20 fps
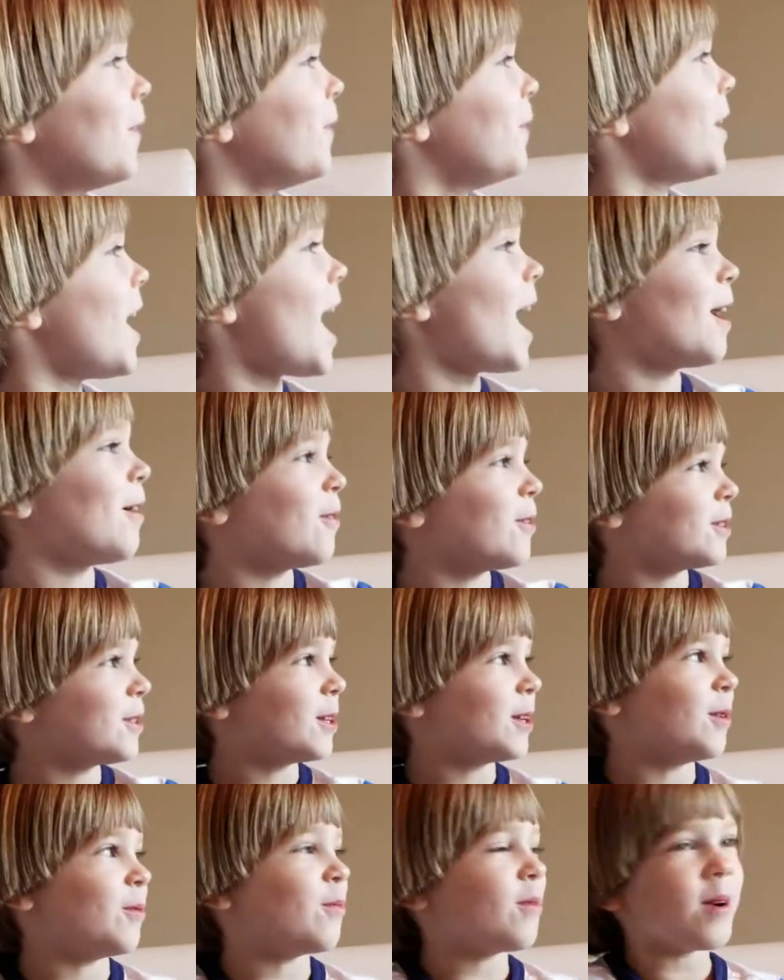when Daddy was
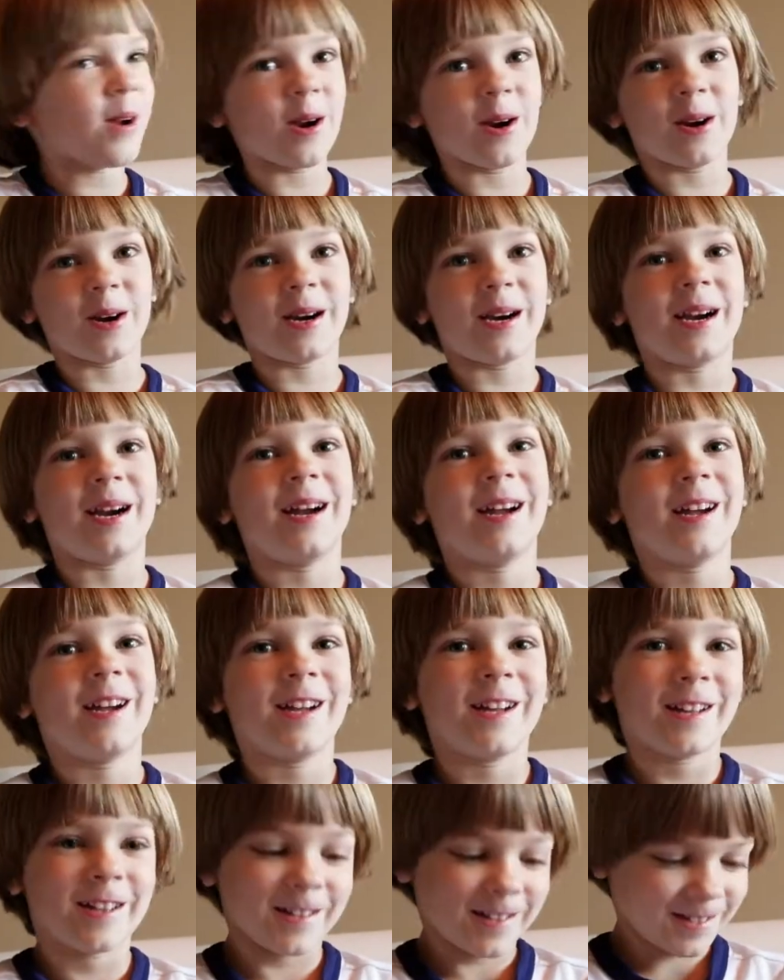in
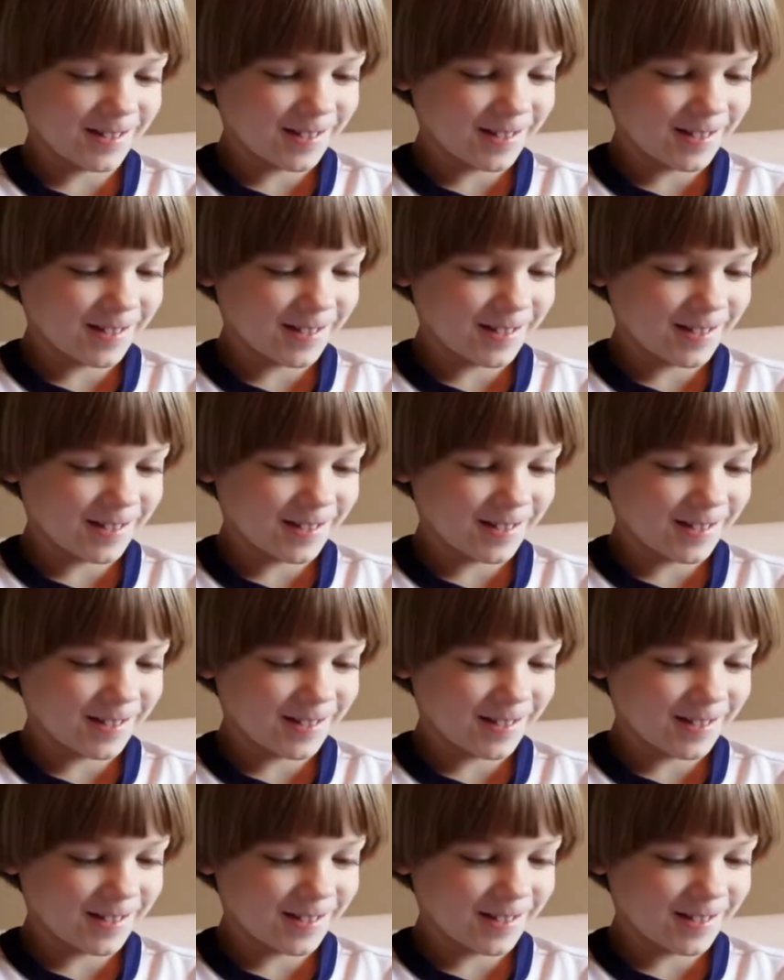work.